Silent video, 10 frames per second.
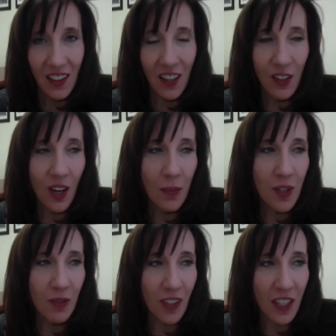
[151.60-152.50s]
Our
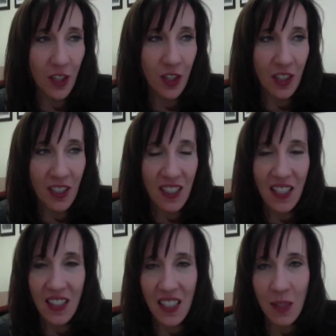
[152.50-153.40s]
observation is
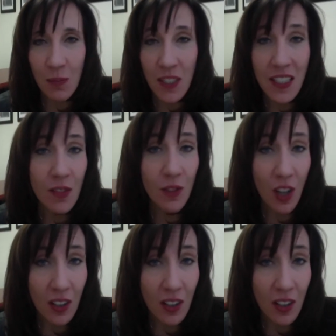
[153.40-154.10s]
that this mix of